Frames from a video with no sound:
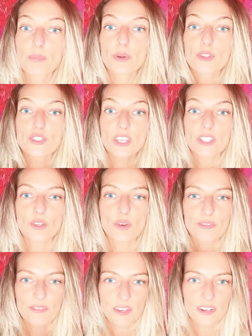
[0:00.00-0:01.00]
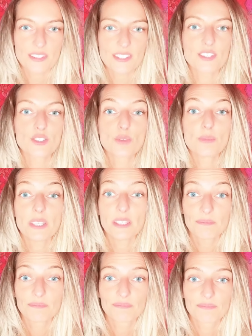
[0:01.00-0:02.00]
project your fears into me
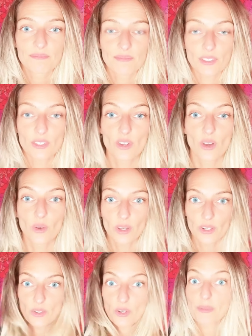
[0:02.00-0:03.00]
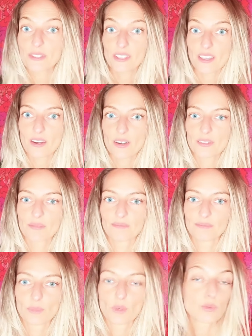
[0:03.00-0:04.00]
you know and you're gonna be scared
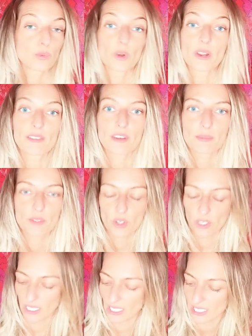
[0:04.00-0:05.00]
of whatever i'm talking